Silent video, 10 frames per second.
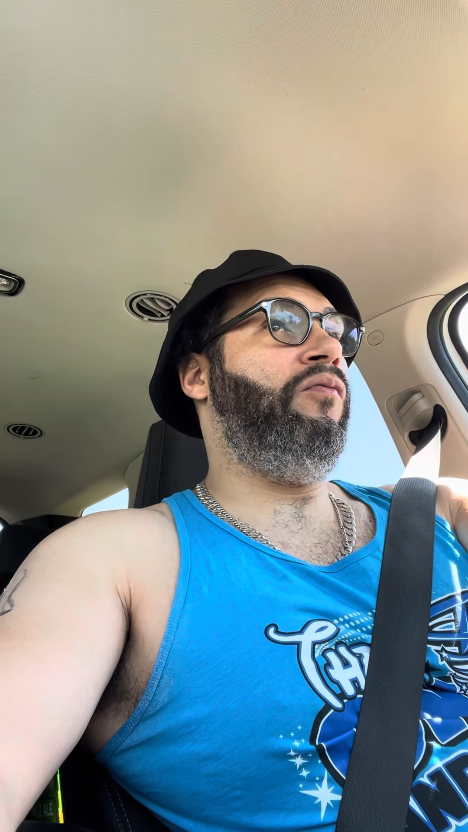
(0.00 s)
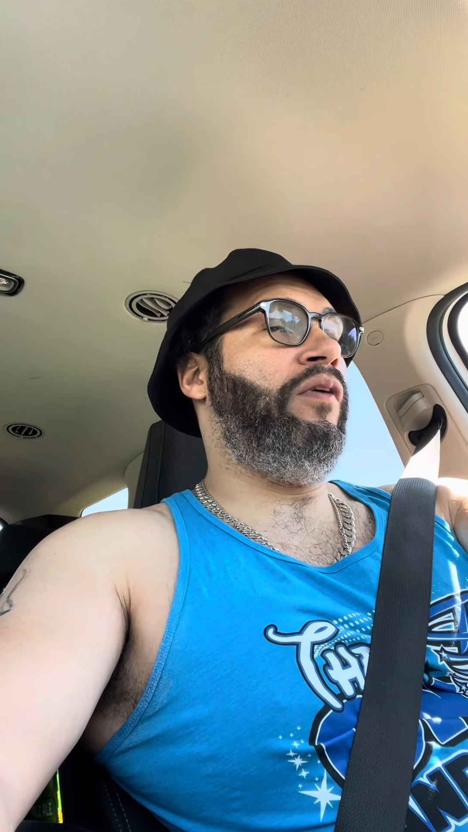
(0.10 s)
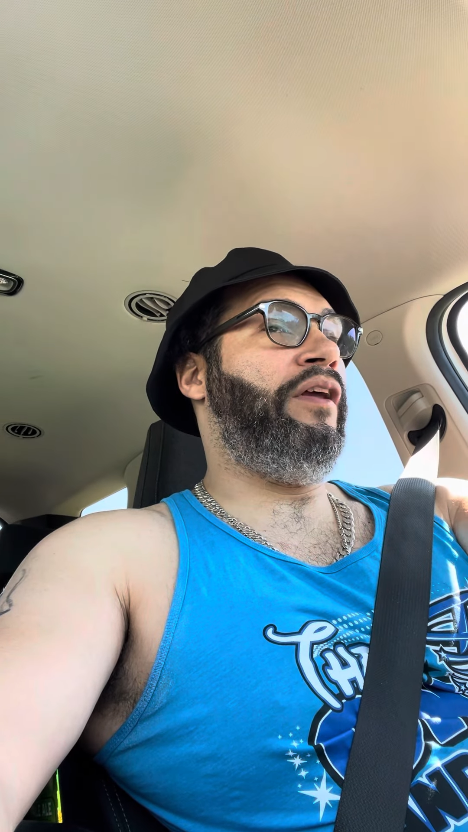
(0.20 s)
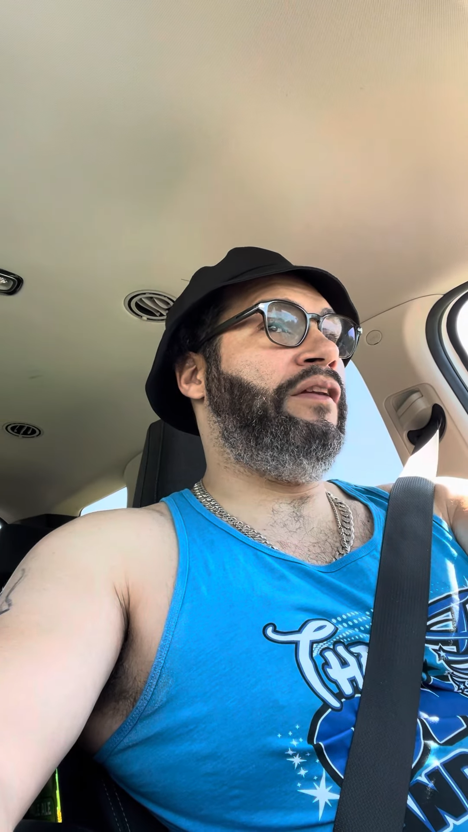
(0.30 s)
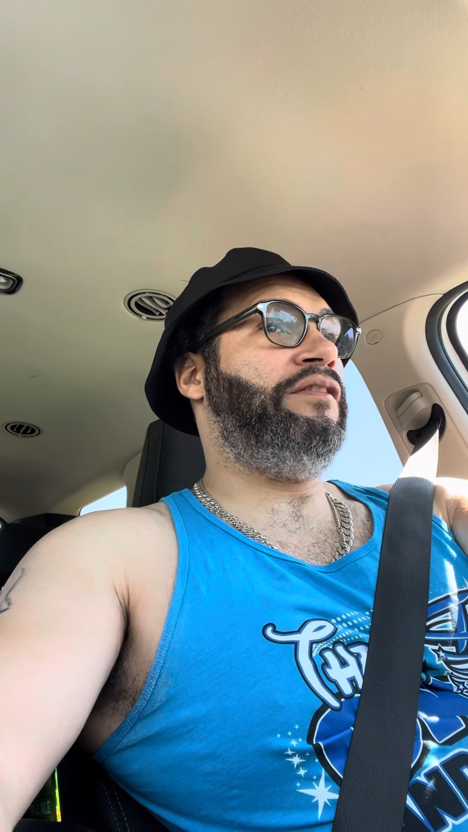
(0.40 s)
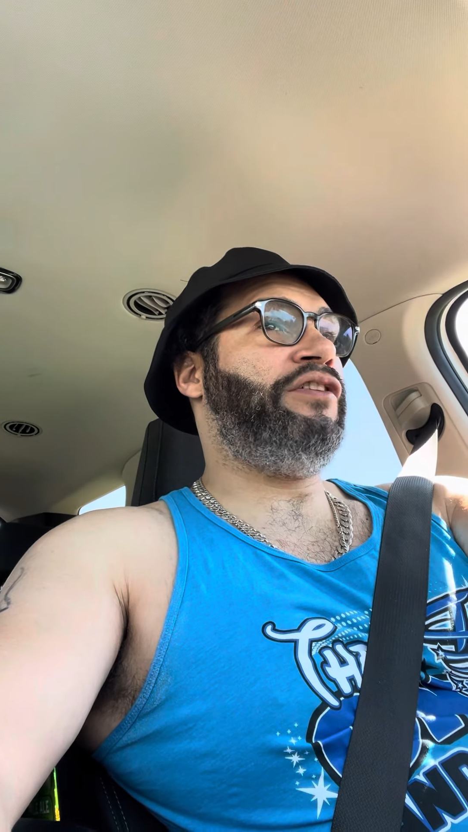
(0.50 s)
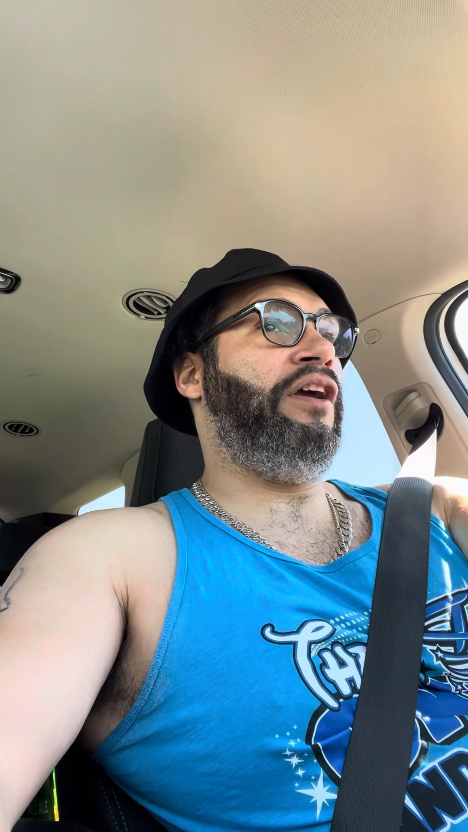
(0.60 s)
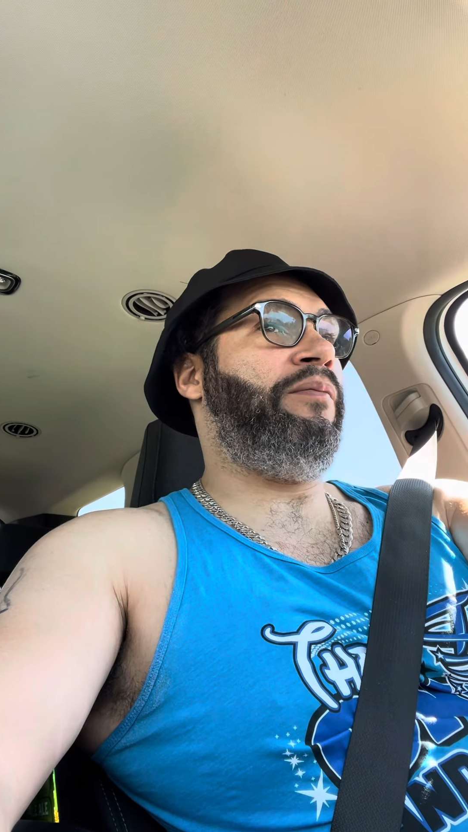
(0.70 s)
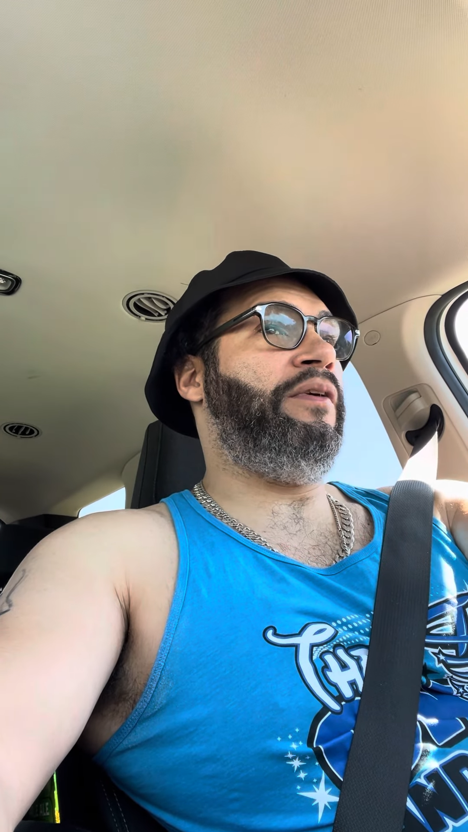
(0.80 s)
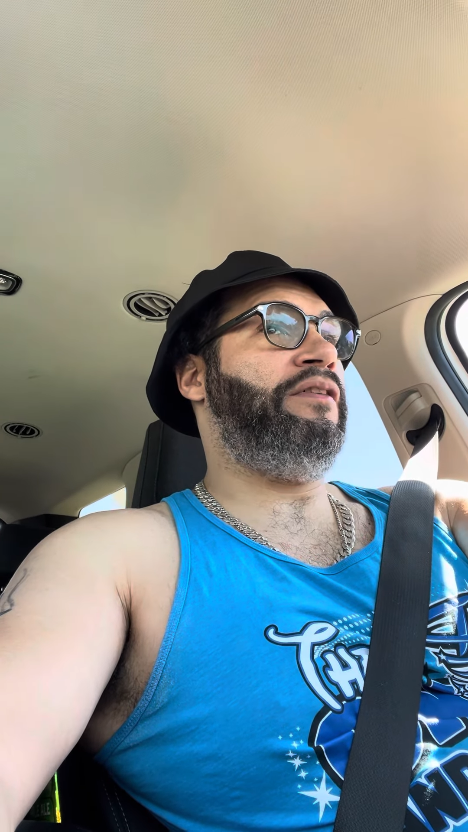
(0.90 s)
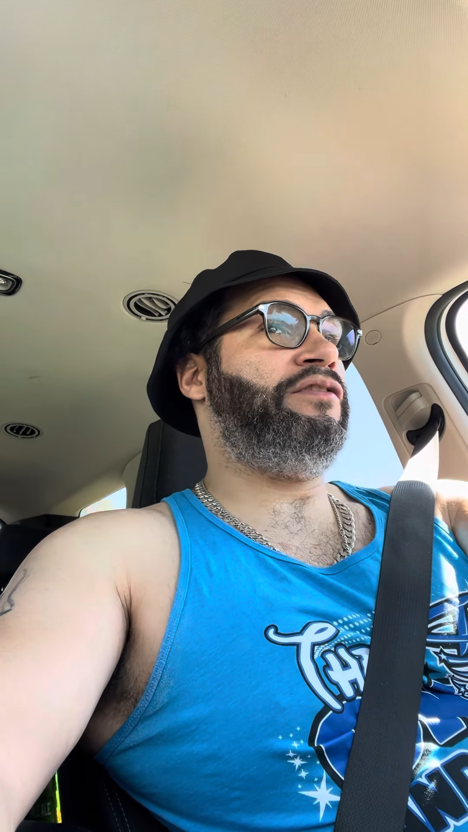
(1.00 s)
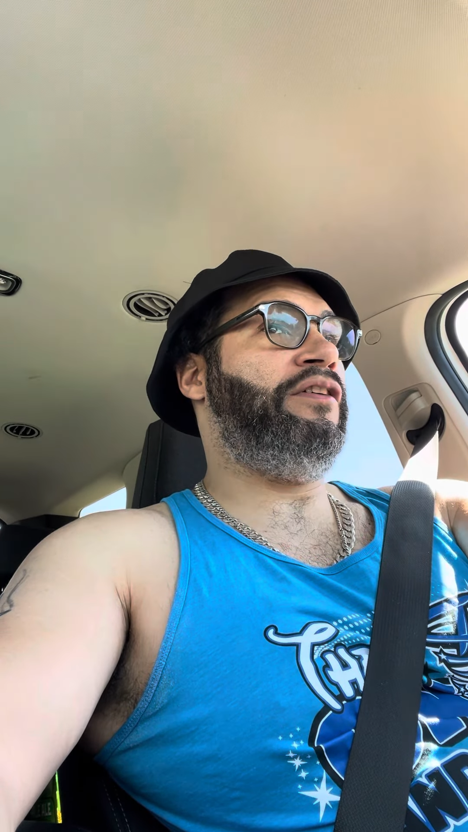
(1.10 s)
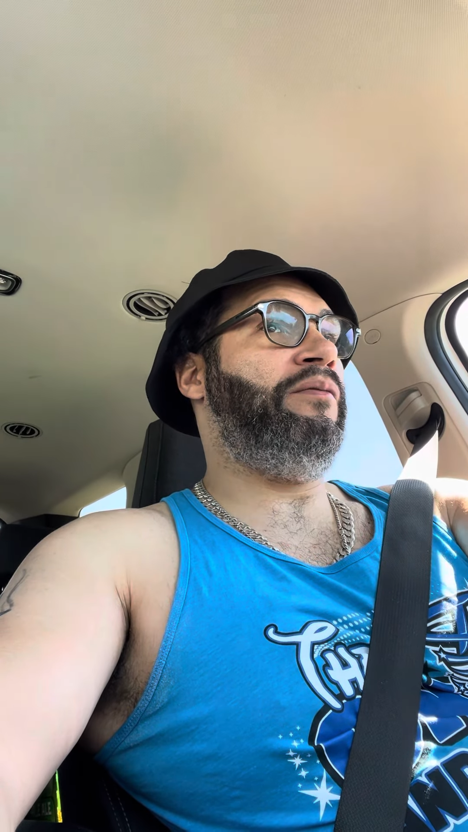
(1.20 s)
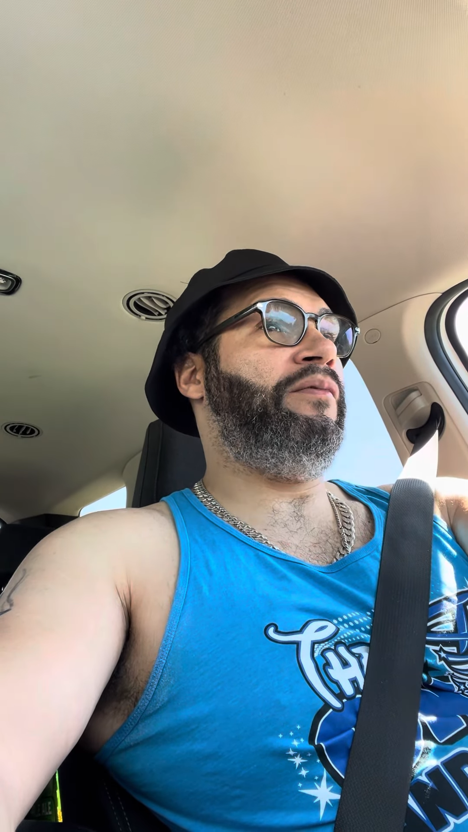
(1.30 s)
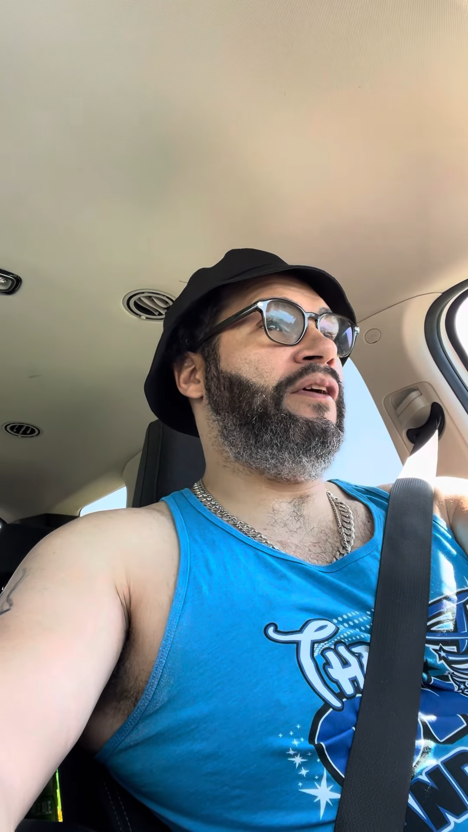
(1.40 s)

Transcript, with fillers: win the championship